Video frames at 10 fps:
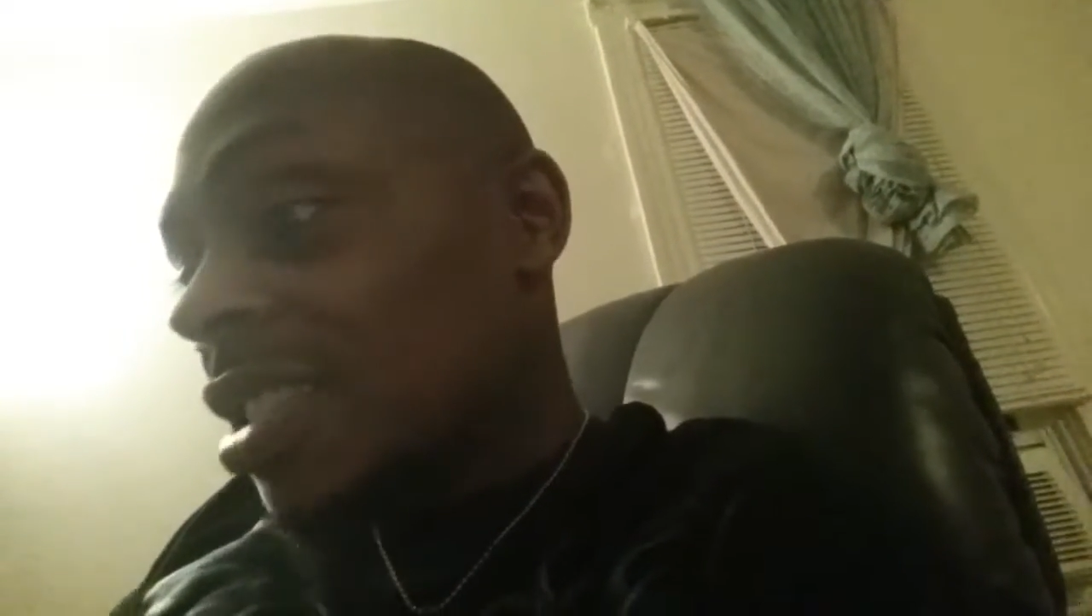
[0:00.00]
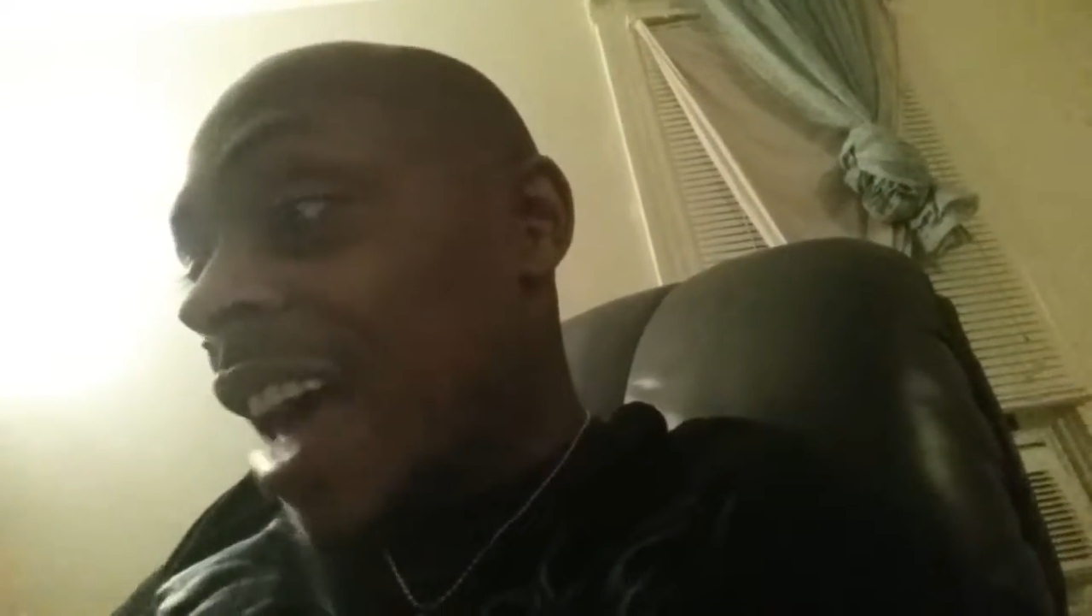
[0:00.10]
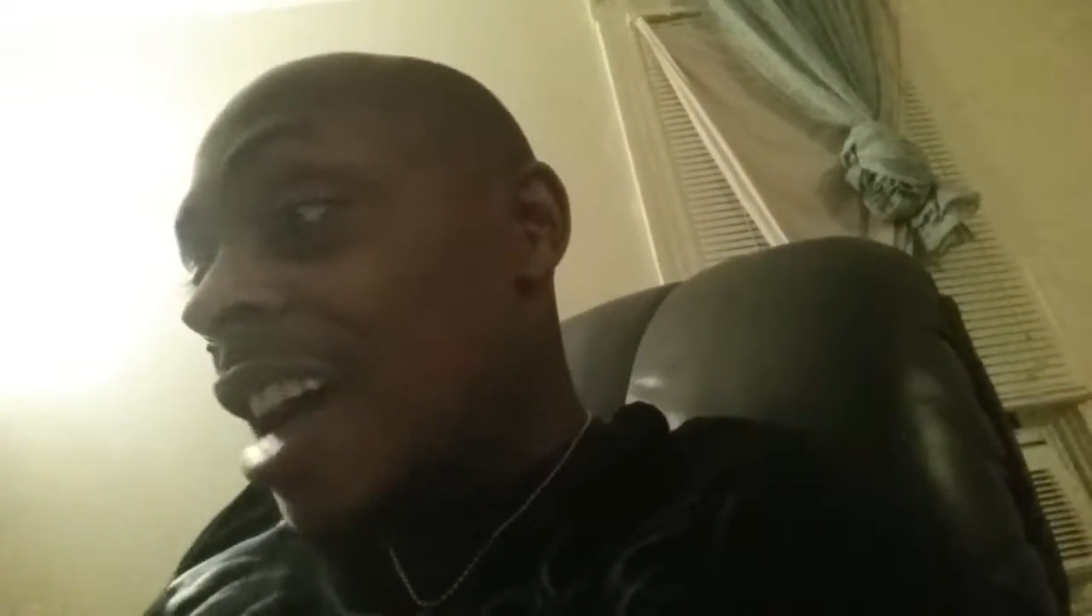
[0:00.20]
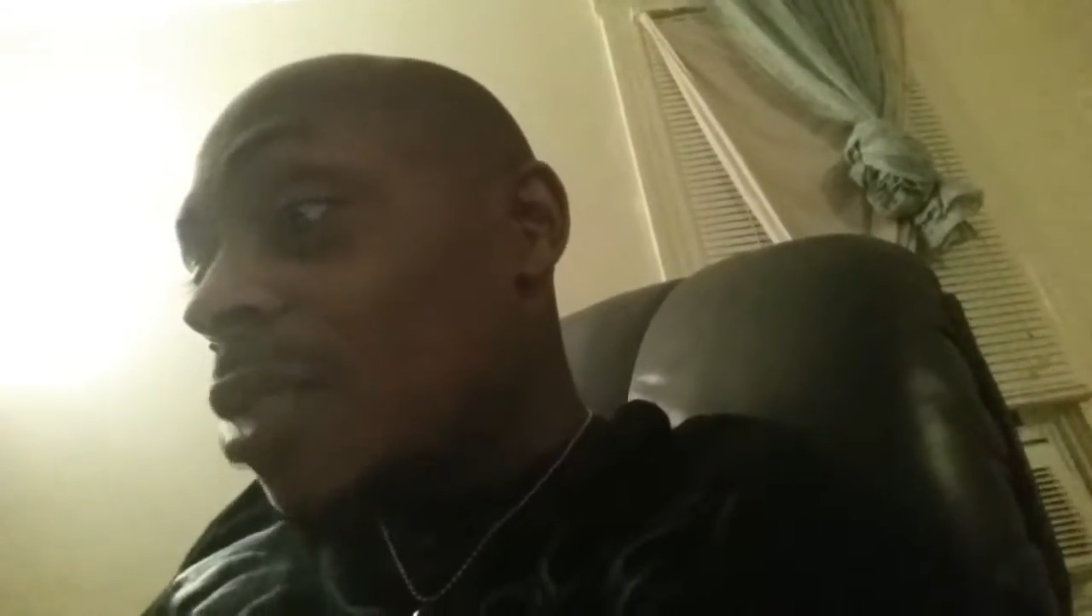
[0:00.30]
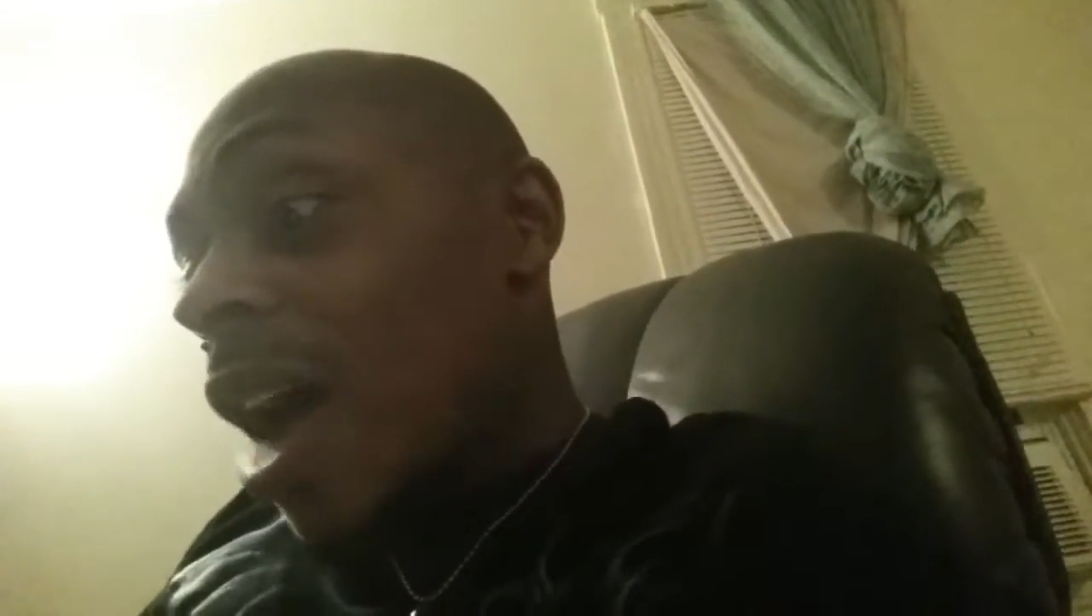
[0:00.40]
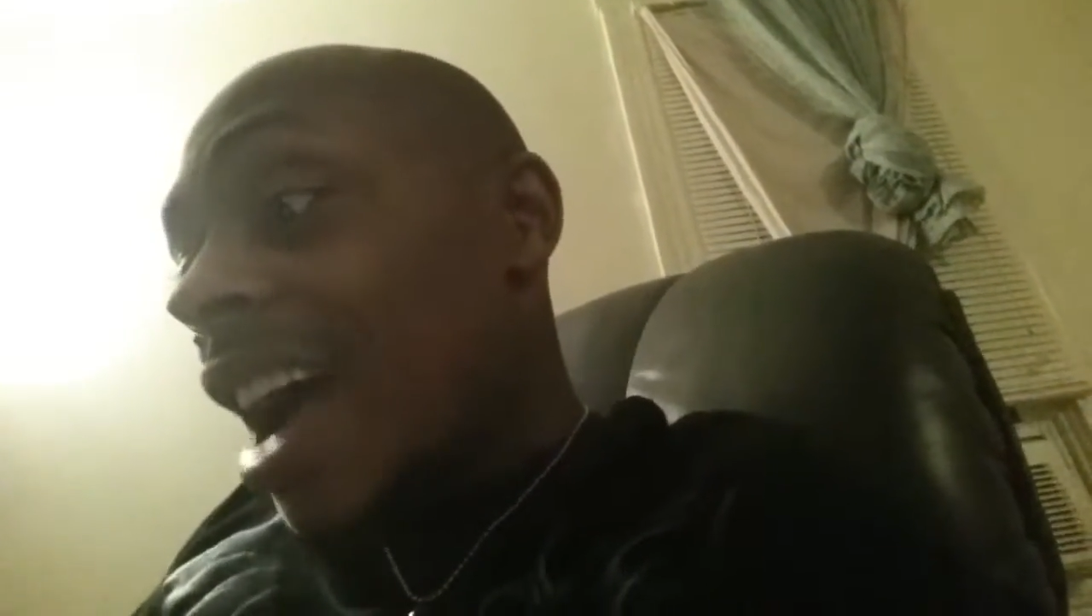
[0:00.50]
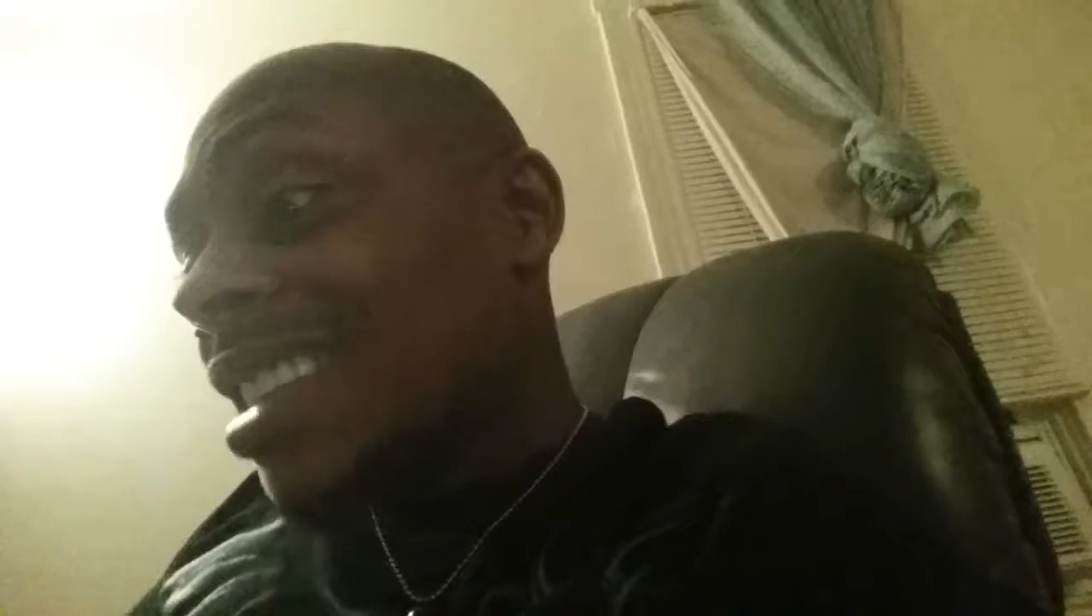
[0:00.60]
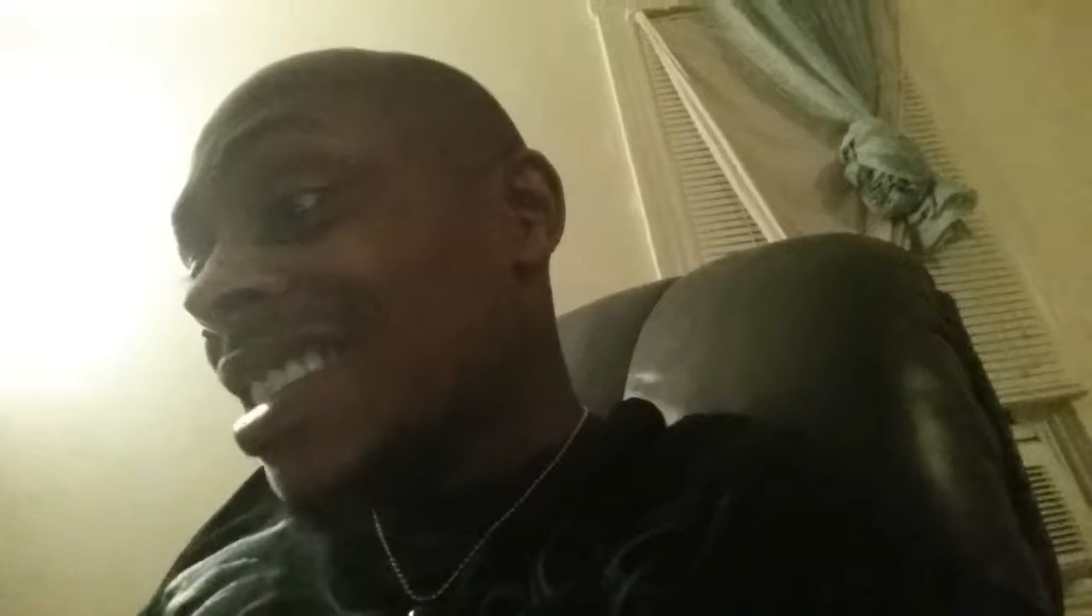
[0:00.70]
Zachariah